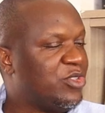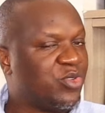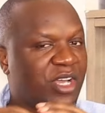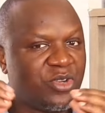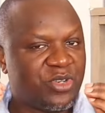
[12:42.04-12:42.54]
You
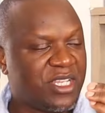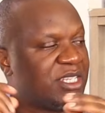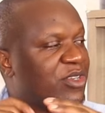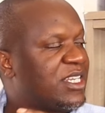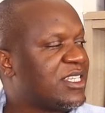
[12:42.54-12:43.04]
cannot raise
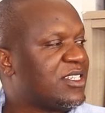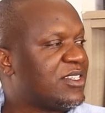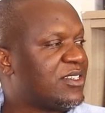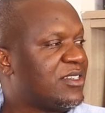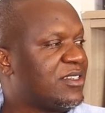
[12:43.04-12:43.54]
our taxes.
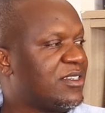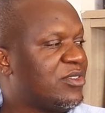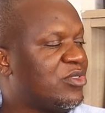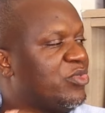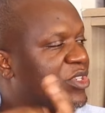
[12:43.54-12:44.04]

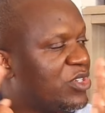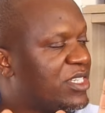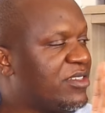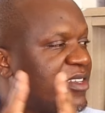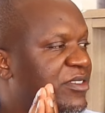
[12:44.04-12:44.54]
We will not
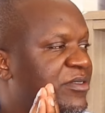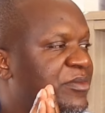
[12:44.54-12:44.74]
survive.